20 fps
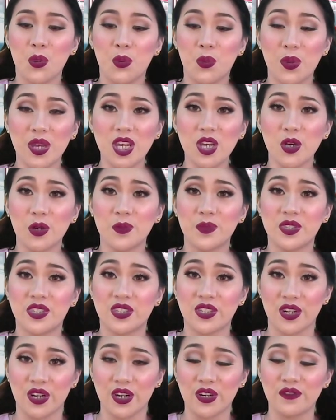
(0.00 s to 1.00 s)
we
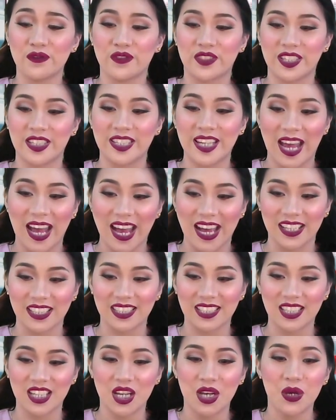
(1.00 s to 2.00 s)
observed
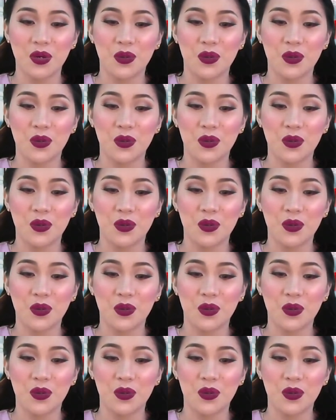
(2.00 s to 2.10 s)
that